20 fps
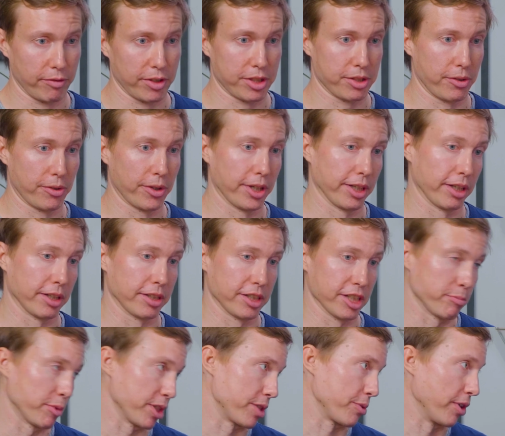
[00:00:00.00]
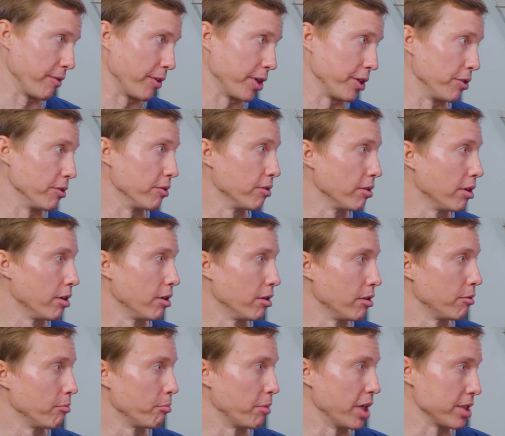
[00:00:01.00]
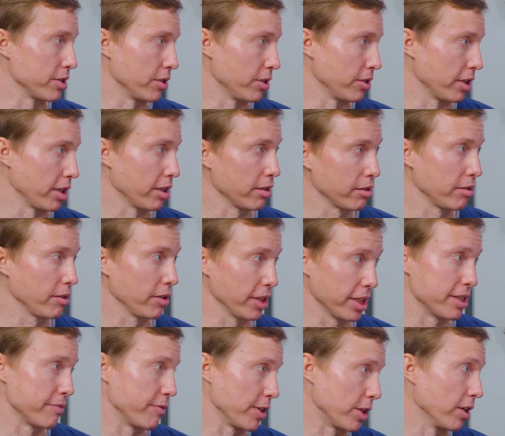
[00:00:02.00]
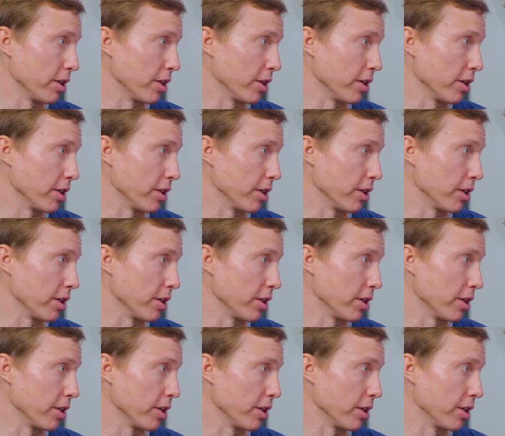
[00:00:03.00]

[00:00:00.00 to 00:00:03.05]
we generated this much revenue based on the leads we